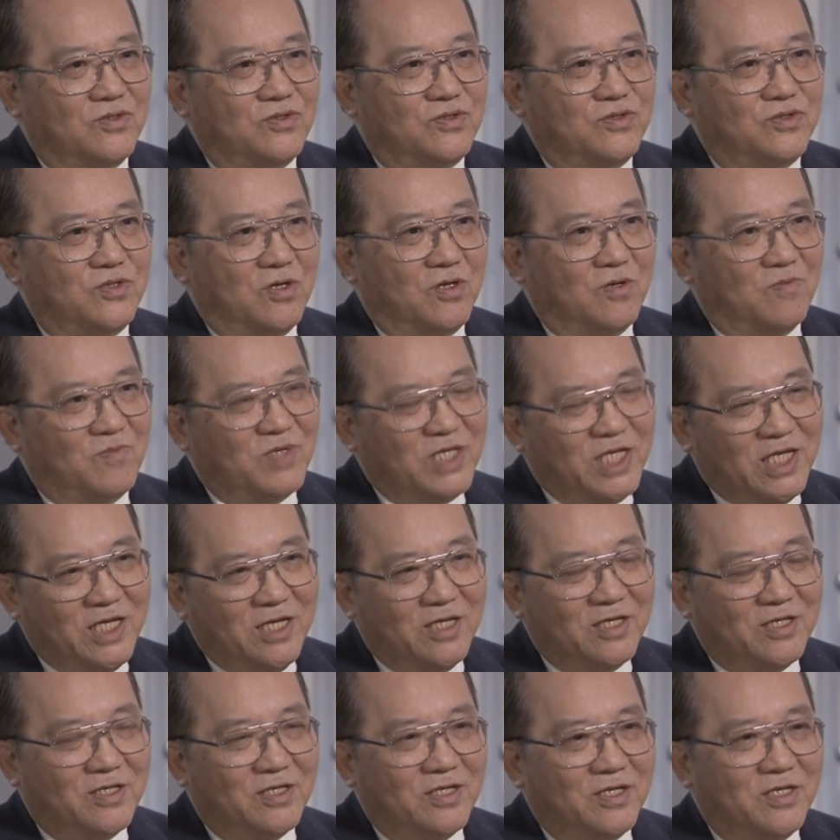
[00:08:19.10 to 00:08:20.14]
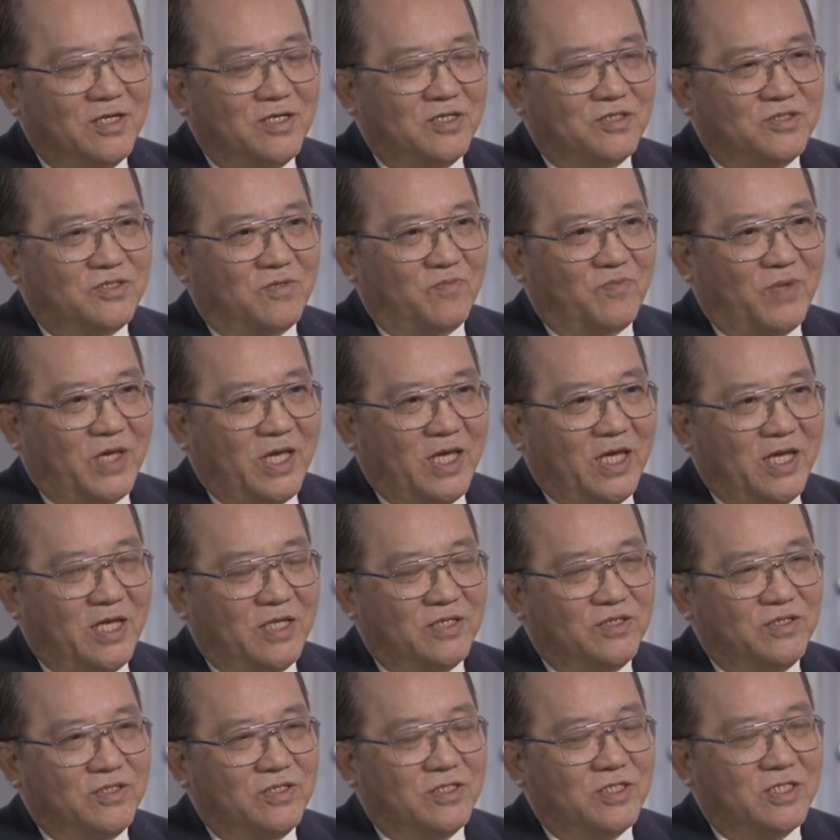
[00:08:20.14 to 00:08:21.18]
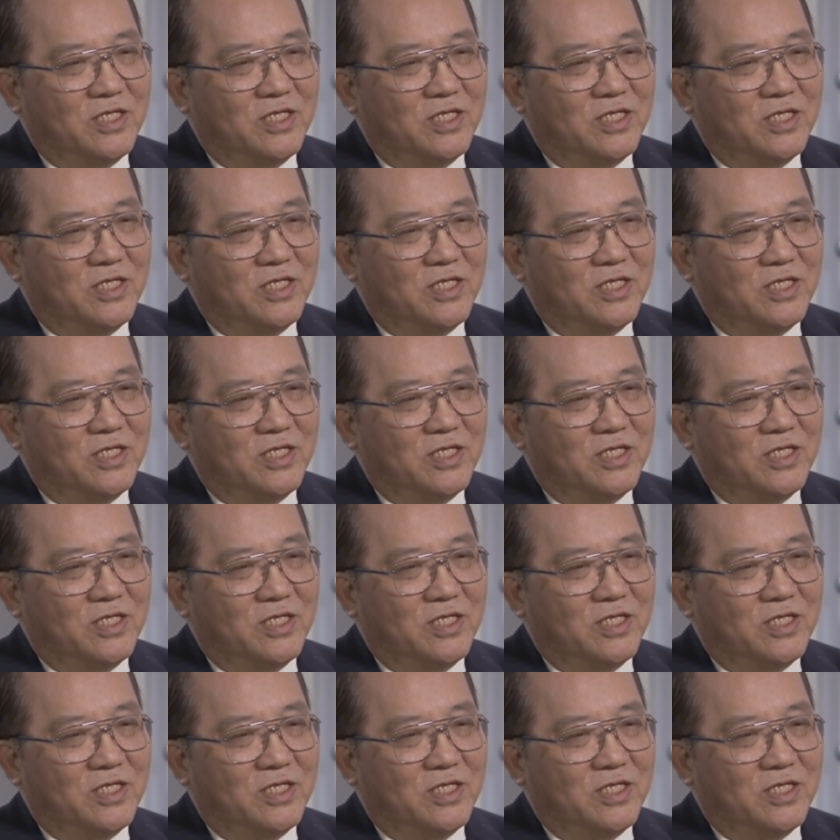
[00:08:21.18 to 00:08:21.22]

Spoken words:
Germany, Japan,